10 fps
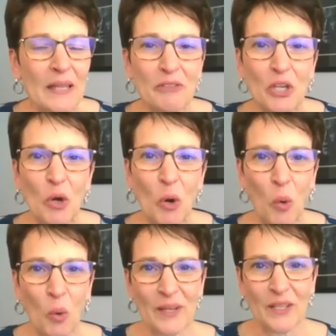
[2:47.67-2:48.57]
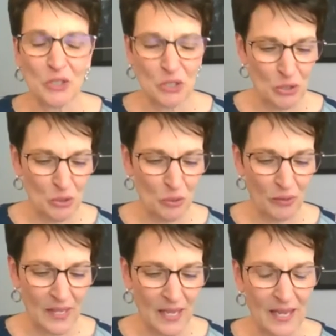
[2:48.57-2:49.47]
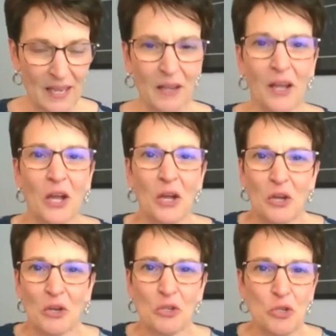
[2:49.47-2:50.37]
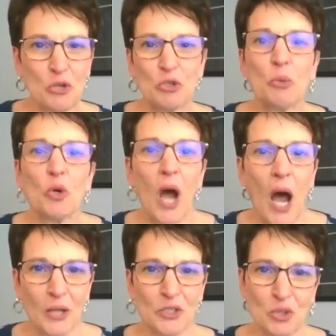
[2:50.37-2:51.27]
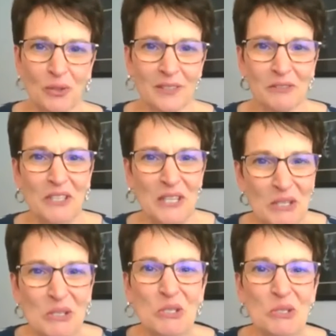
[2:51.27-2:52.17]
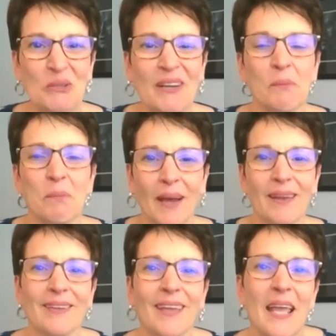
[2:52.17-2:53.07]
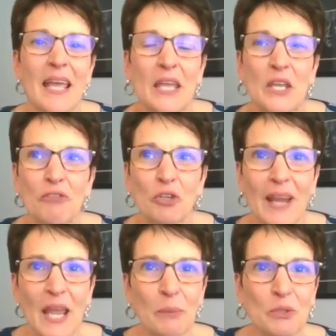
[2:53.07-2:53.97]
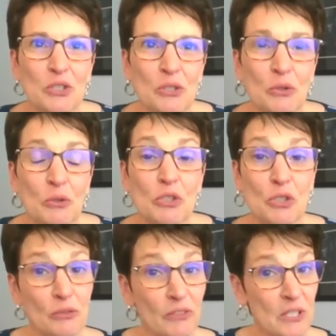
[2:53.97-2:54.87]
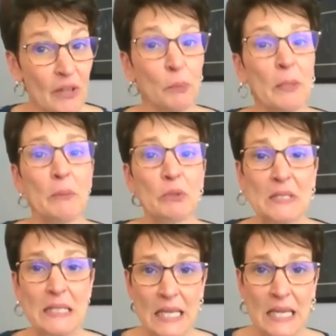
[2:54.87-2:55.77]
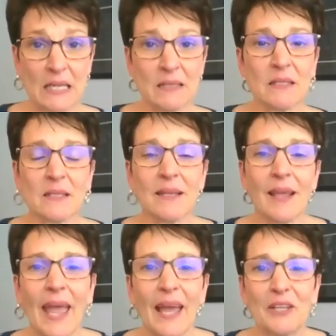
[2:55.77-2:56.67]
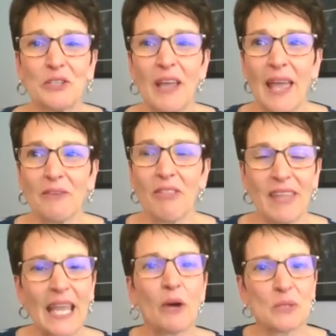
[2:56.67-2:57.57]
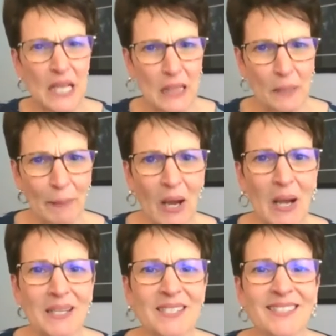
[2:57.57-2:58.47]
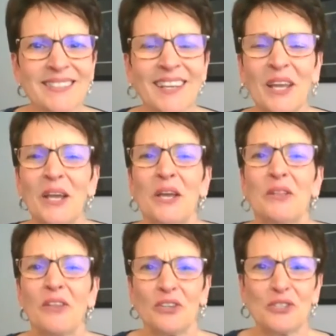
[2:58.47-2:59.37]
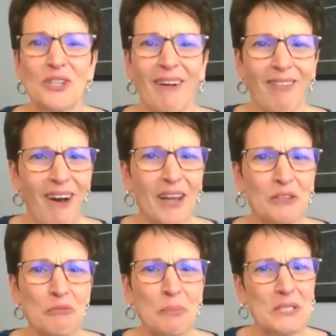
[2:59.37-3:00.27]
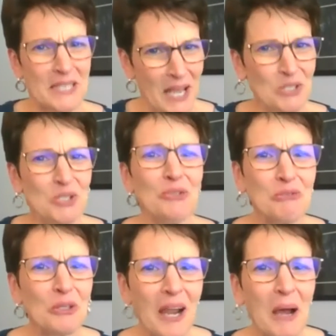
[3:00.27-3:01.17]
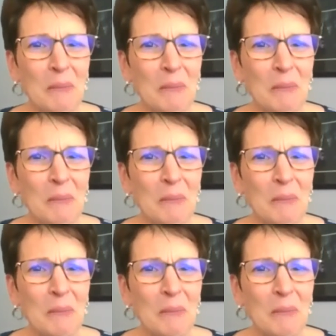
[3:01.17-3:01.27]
living according to the usual construct of an industry, but if you're able to service other people's needs and think outside the box, there's a lot of potential for a